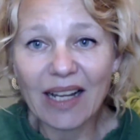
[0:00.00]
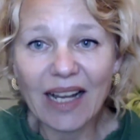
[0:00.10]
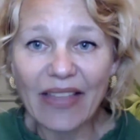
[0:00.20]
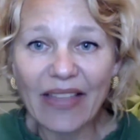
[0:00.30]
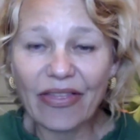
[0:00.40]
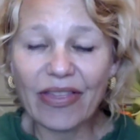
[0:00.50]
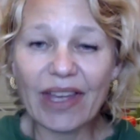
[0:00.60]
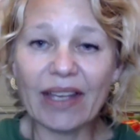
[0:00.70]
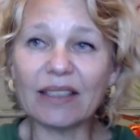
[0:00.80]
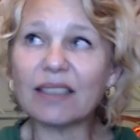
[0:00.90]
Like, I
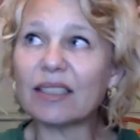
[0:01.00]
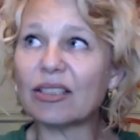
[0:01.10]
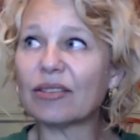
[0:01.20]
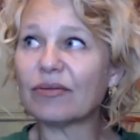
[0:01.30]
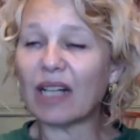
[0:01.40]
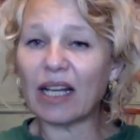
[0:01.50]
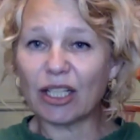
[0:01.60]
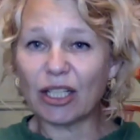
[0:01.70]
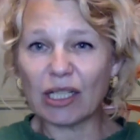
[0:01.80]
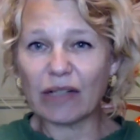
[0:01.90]
think I
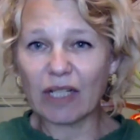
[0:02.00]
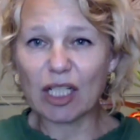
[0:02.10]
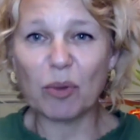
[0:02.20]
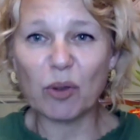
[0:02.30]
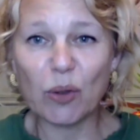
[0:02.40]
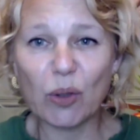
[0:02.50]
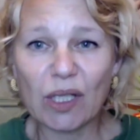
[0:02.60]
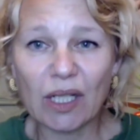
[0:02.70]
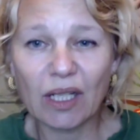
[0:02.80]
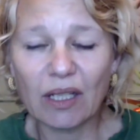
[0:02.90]
could have
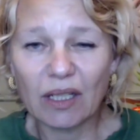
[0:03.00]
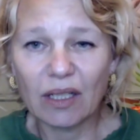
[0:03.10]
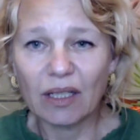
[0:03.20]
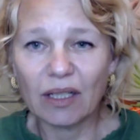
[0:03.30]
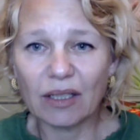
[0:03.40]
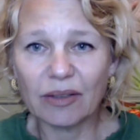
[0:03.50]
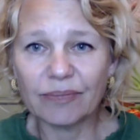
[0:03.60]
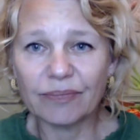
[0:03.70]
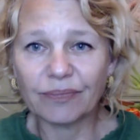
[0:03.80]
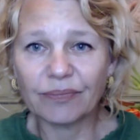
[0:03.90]
explored
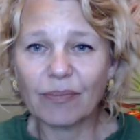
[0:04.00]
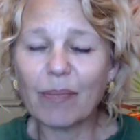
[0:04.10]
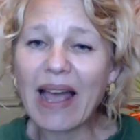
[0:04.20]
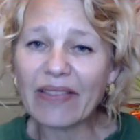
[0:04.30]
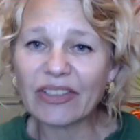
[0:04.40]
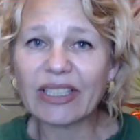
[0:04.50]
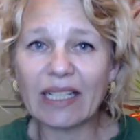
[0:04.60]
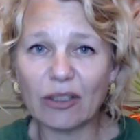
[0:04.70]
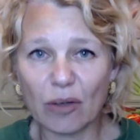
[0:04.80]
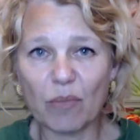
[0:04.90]
maths
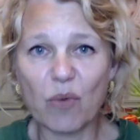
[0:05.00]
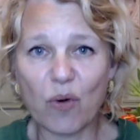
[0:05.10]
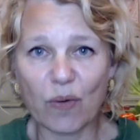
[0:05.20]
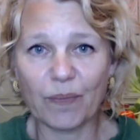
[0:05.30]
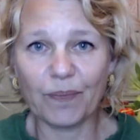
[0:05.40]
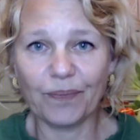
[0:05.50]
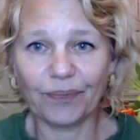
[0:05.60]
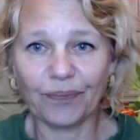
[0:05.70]
a lot more.